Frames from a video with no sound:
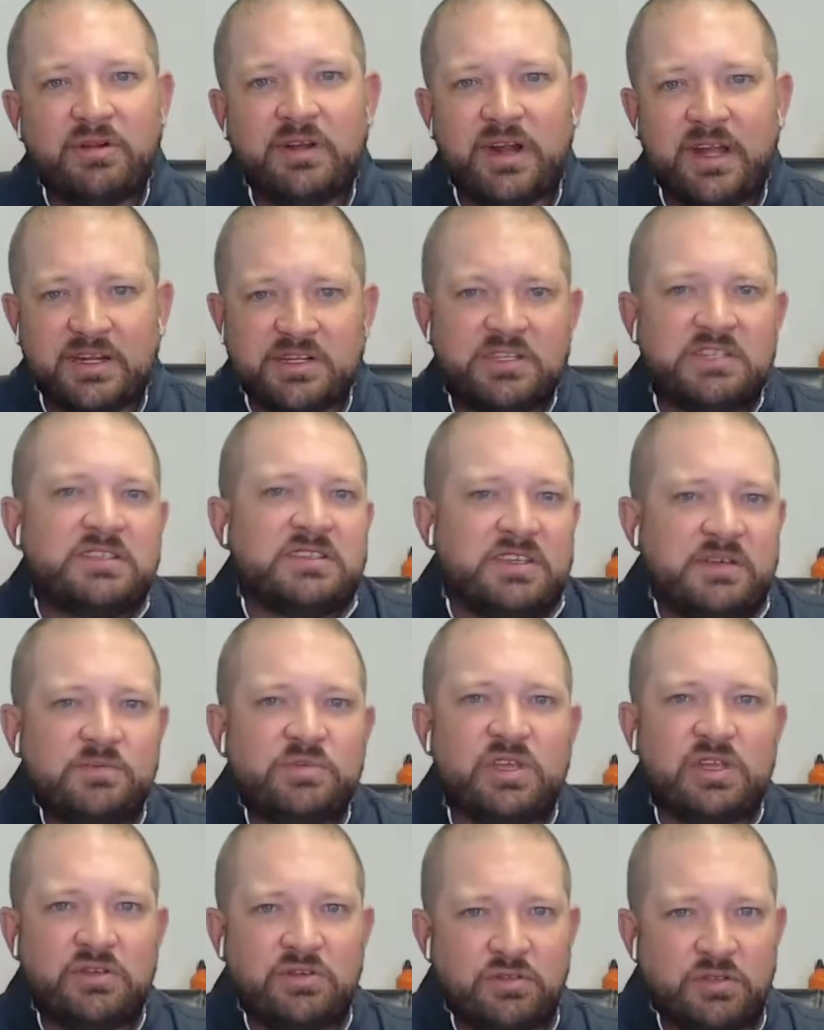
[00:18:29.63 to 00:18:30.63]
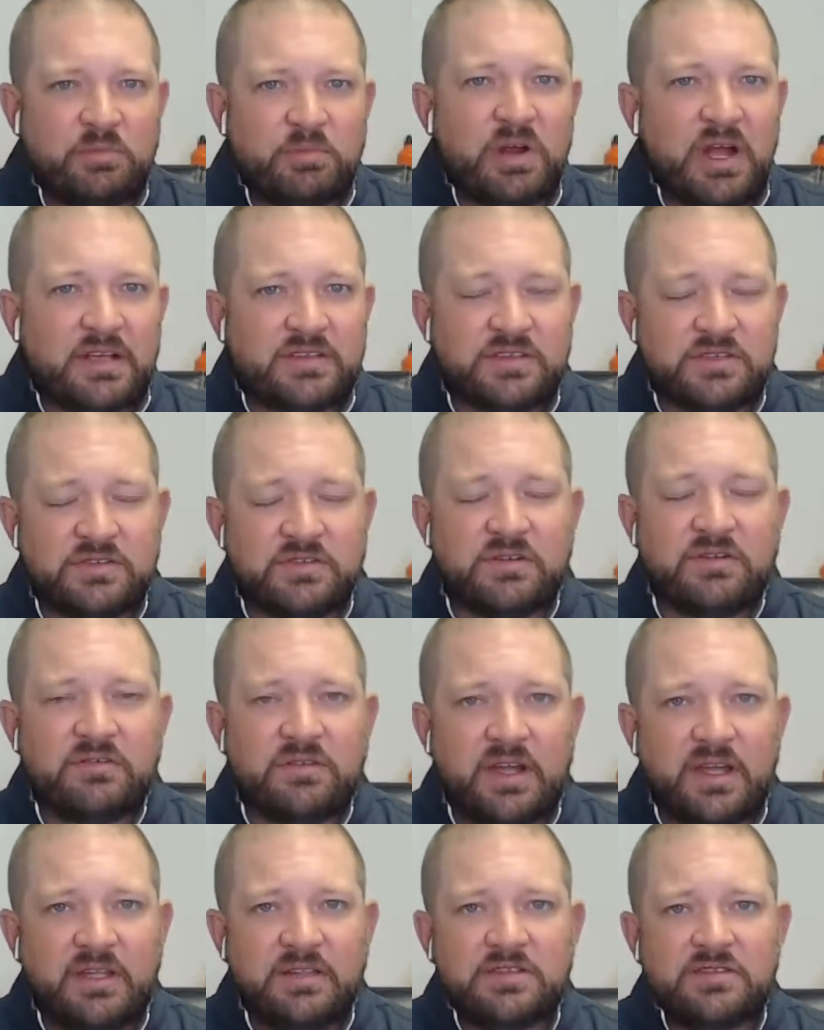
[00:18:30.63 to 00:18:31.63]
It actually seems like you're the processor,
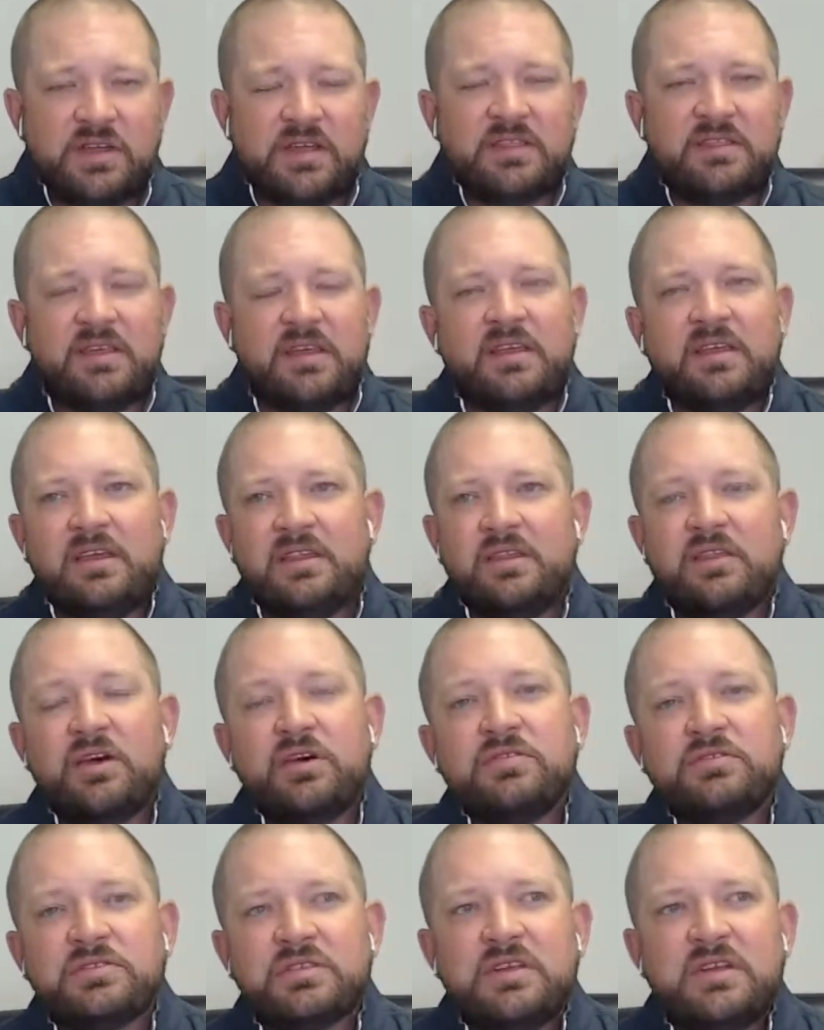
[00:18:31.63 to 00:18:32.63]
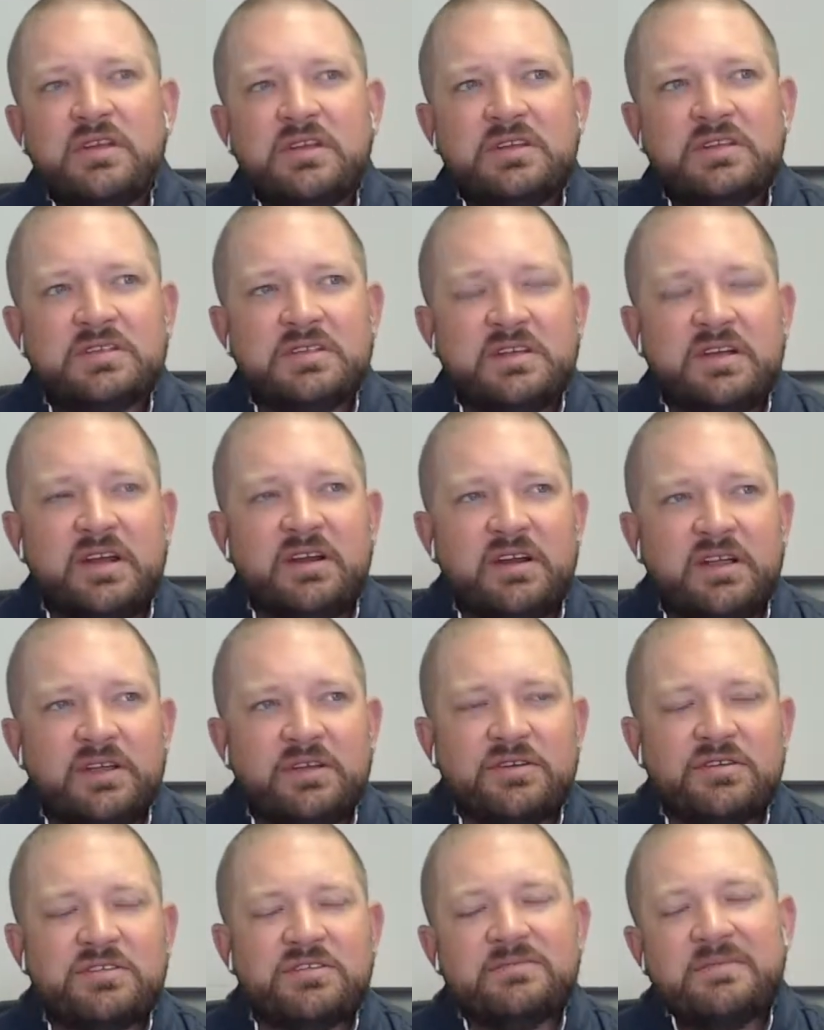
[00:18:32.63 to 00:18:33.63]
right? So I think in those
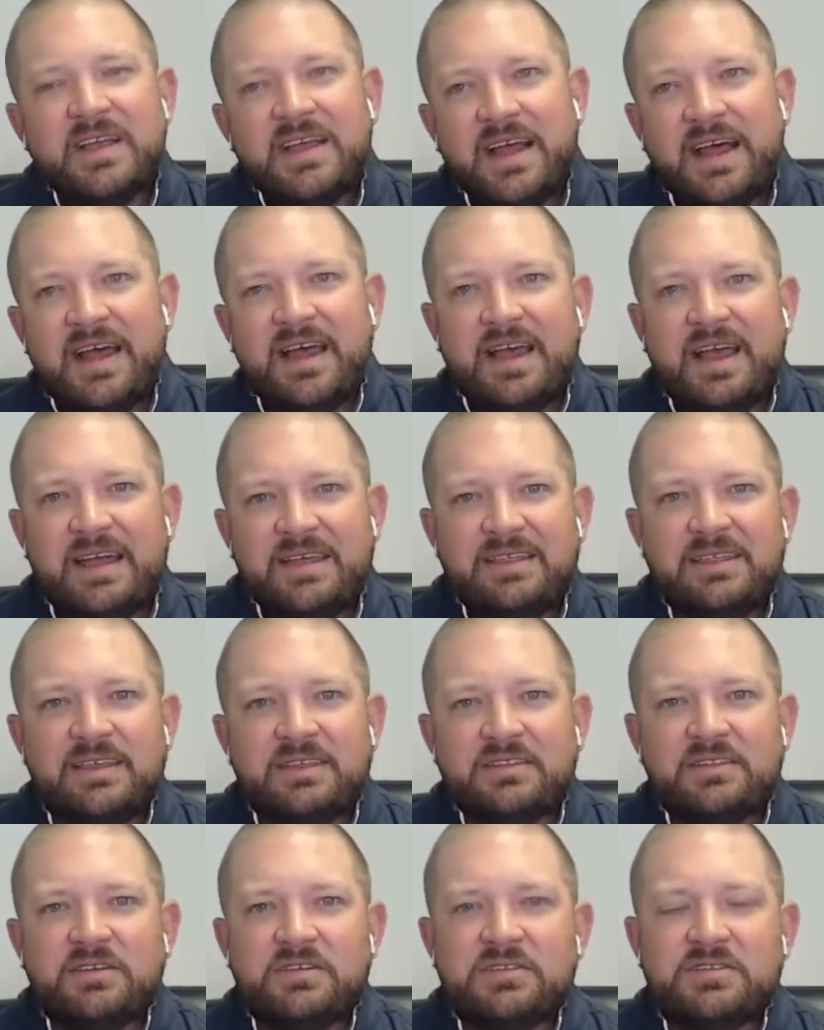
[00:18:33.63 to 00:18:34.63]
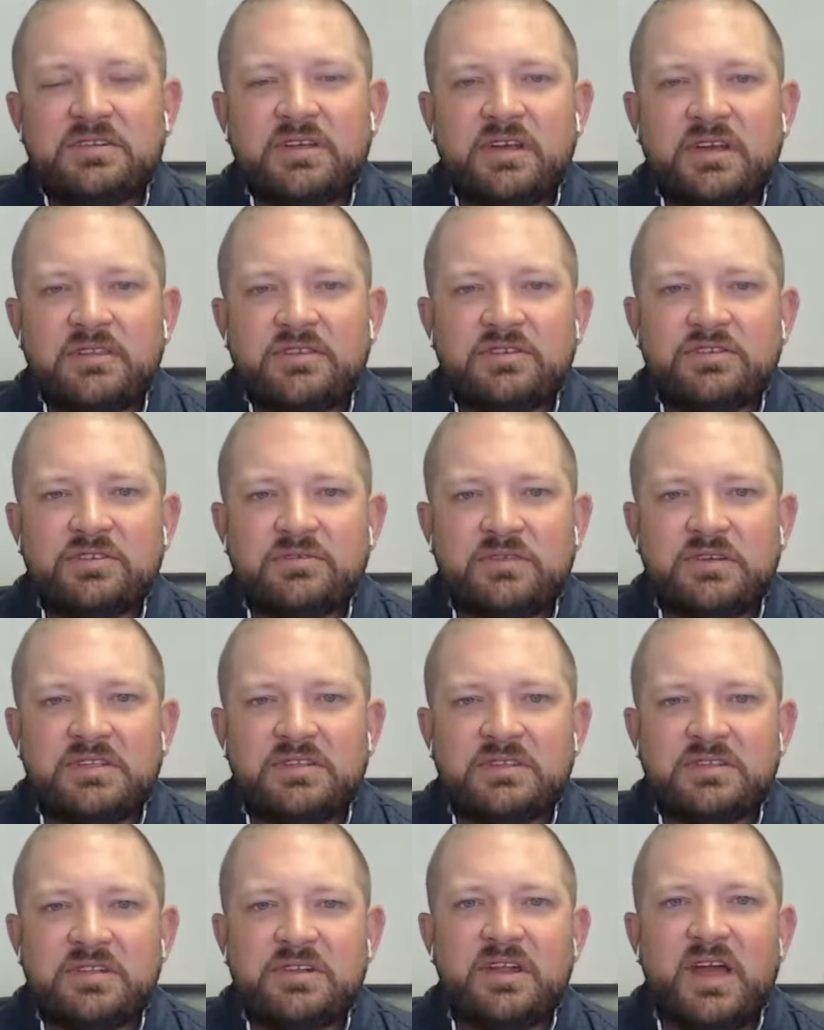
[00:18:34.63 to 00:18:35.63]
scenarios, I think there's a
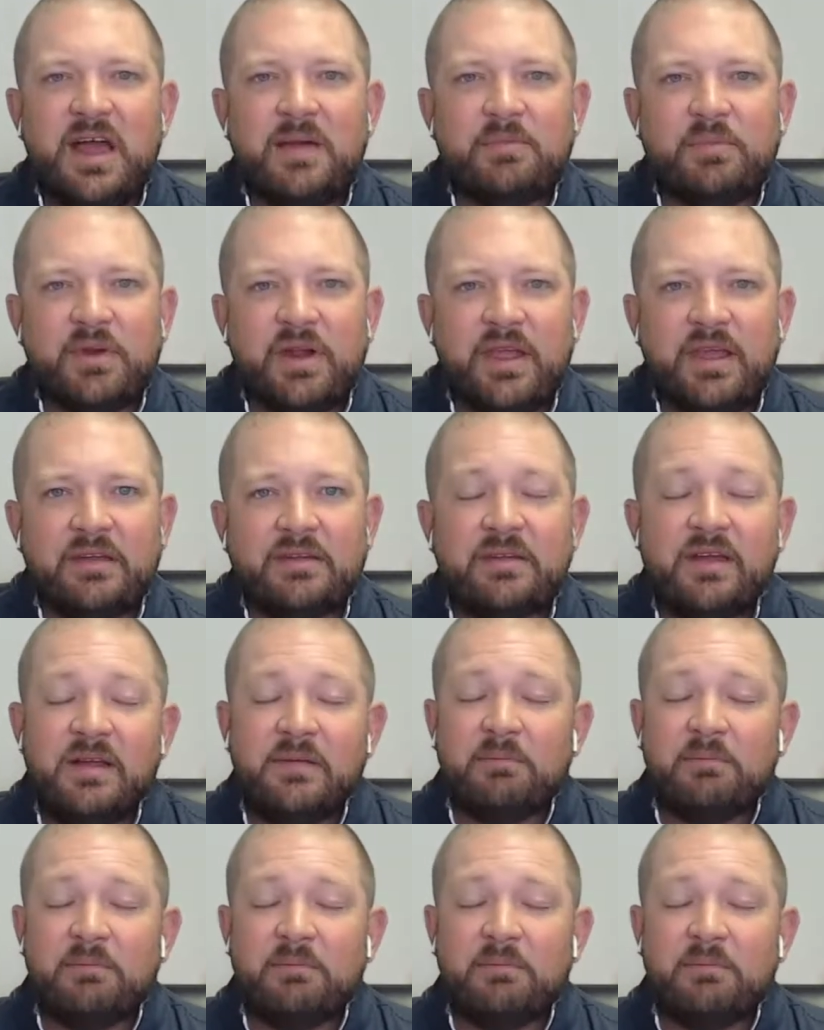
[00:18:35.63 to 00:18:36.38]
reason to not brand.